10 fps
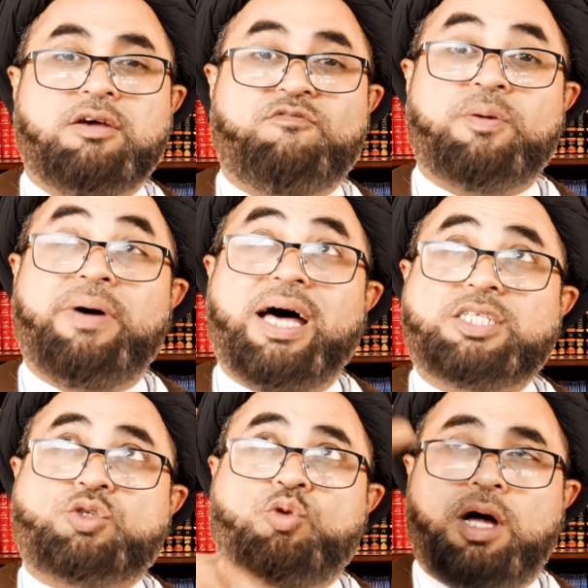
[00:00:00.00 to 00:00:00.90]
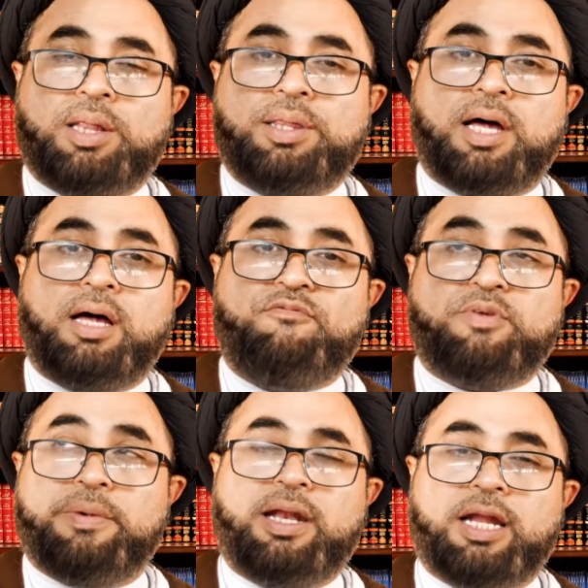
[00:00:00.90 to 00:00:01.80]
From us to Allah,
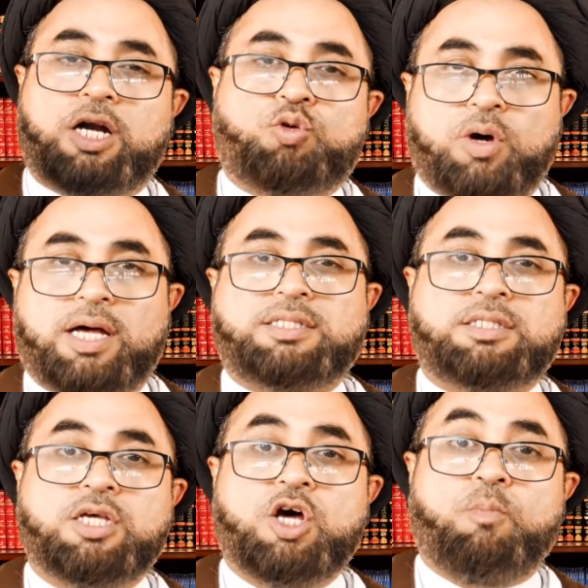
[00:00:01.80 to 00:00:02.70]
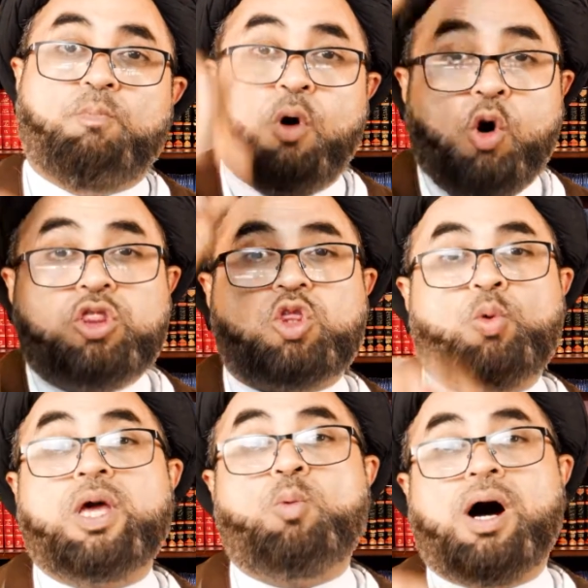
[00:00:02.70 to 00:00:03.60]
from Allah to us. Both
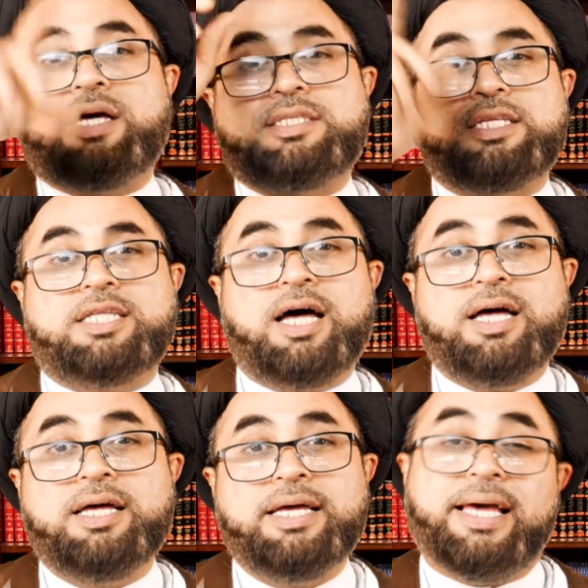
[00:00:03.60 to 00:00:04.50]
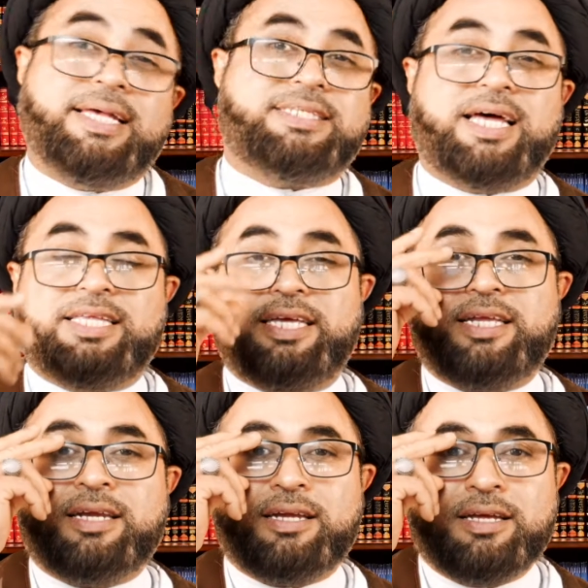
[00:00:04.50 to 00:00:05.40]
way wasita is
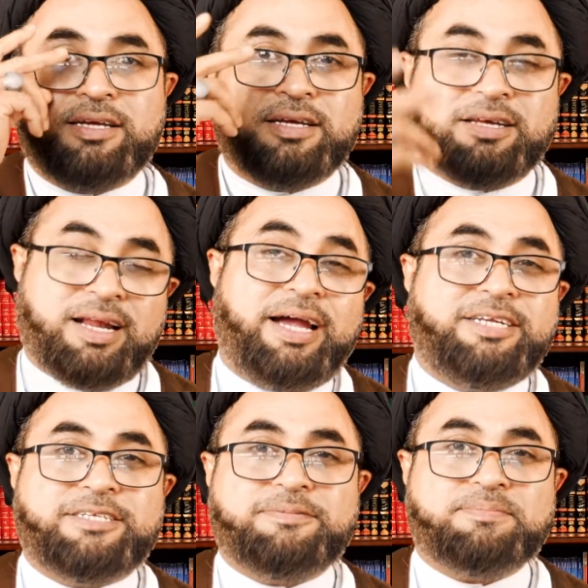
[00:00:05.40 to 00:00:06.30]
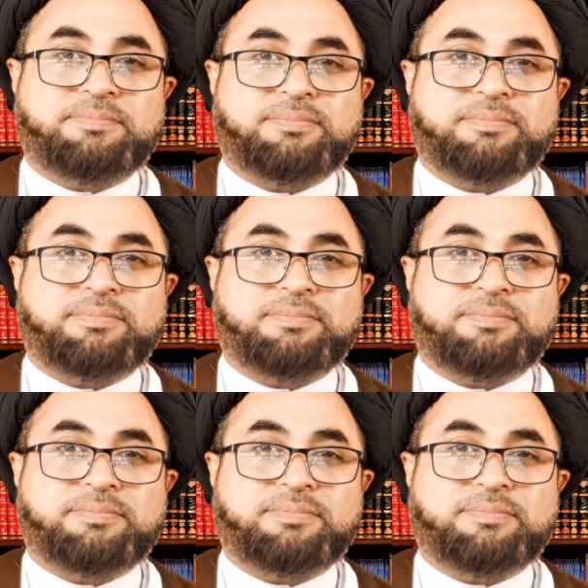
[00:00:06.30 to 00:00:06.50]
Ghadeer. Right?